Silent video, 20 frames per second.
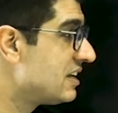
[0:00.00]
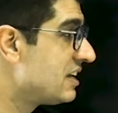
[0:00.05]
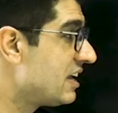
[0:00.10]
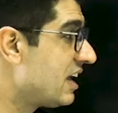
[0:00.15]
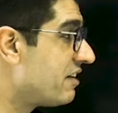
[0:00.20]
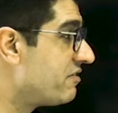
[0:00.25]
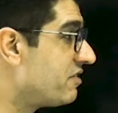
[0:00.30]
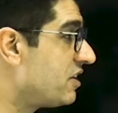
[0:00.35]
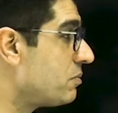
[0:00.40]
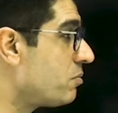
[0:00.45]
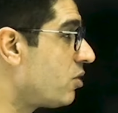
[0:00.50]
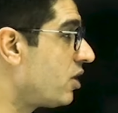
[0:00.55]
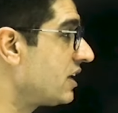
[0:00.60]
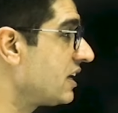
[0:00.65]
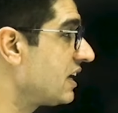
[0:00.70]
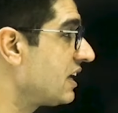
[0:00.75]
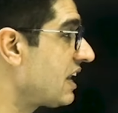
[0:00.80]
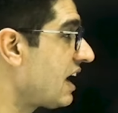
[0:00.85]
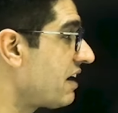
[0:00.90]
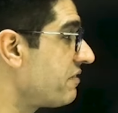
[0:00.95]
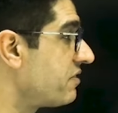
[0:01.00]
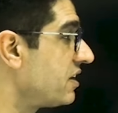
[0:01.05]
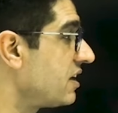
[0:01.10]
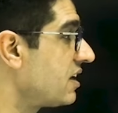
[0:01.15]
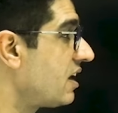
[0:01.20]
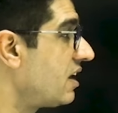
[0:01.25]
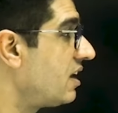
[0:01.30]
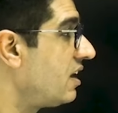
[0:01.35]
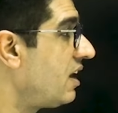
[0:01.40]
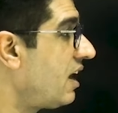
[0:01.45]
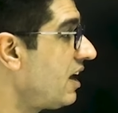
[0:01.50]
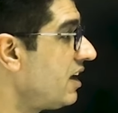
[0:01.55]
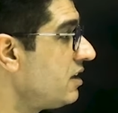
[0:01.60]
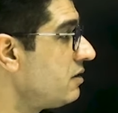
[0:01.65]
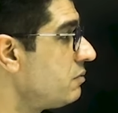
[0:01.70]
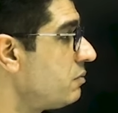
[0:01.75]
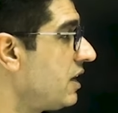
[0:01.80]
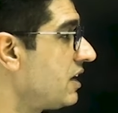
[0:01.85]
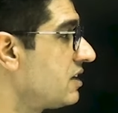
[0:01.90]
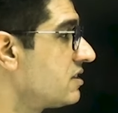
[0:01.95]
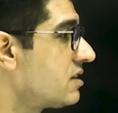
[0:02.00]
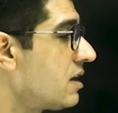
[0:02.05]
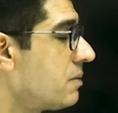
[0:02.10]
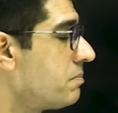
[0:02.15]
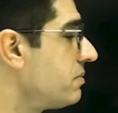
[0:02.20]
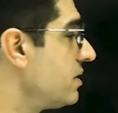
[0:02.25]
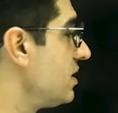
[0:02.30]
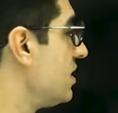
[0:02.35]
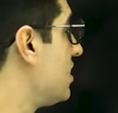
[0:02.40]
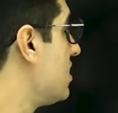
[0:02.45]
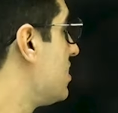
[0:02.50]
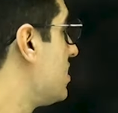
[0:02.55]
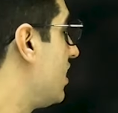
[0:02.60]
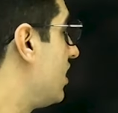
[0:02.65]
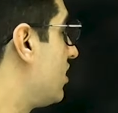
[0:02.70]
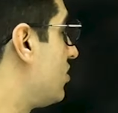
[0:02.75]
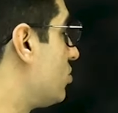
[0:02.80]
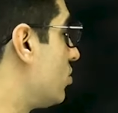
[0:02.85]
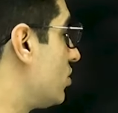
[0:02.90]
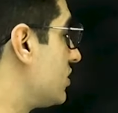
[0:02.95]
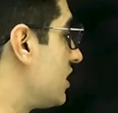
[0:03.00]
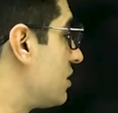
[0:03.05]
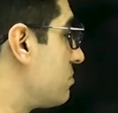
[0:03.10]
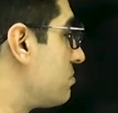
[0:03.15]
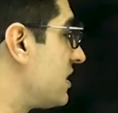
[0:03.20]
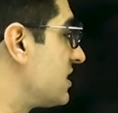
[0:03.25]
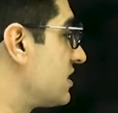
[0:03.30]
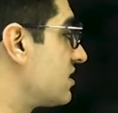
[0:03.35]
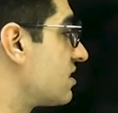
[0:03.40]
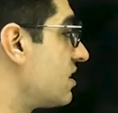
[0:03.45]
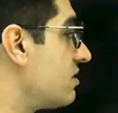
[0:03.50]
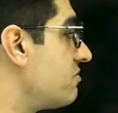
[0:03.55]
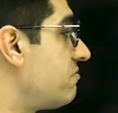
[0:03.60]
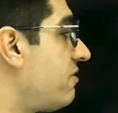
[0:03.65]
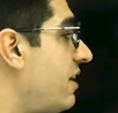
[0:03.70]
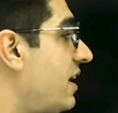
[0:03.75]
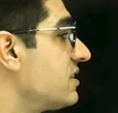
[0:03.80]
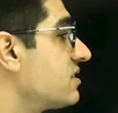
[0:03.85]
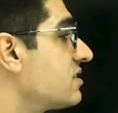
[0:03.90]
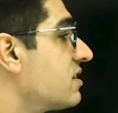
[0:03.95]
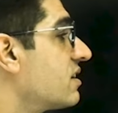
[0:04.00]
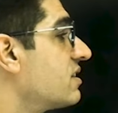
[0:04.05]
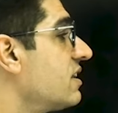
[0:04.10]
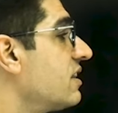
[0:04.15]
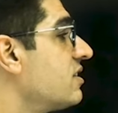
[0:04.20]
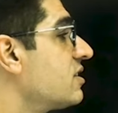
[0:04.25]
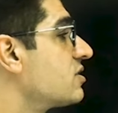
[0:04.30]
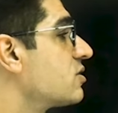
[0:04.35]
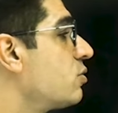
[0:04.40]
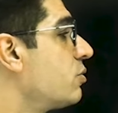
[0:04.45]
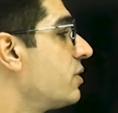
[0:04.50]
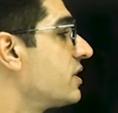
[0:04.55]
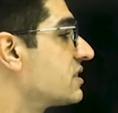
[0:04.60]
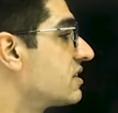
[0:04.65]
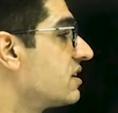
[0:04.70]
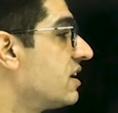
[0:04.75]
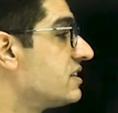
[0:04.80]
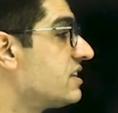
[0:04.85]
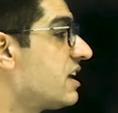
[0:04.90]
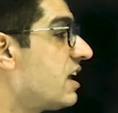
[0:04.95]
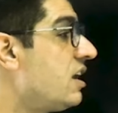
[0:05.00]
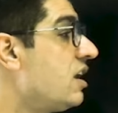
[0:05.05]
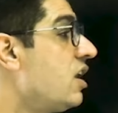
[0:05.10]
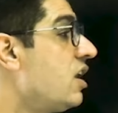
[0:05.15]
Every morning in Africa, a lion wakes up, it knows it must run faster than the slowest gazelle